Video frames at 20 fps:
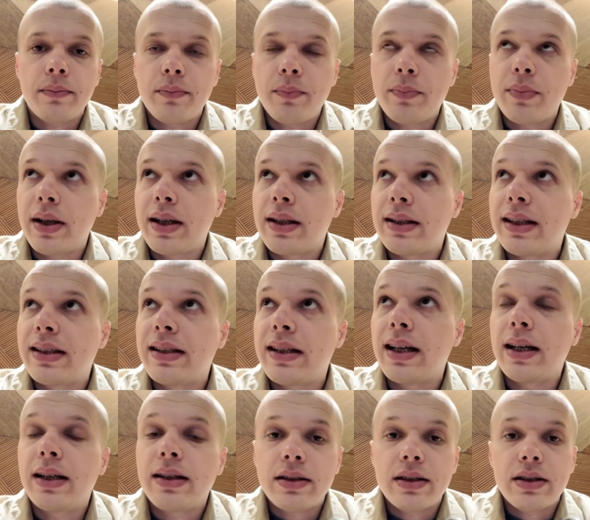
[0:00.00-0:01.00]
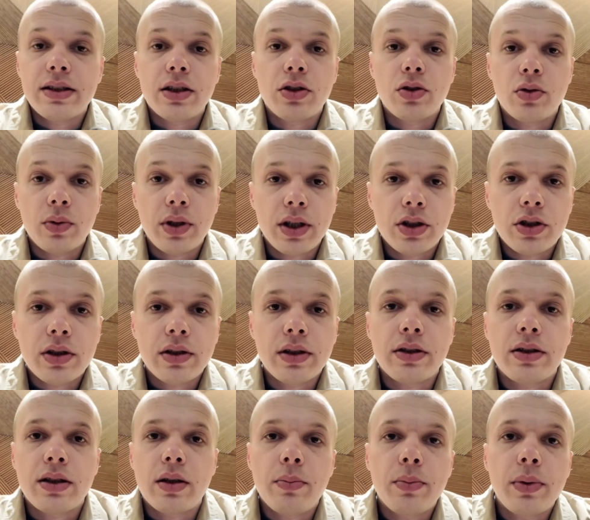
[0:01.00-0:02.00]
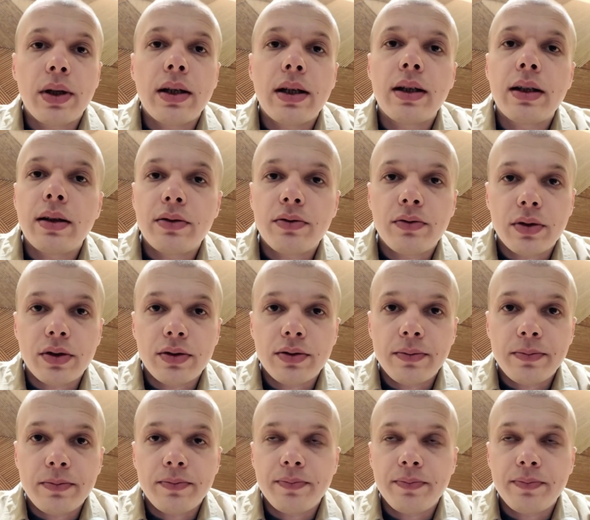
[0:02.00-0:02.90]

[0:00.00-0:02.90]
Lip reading: But in this case, the situation is completely different.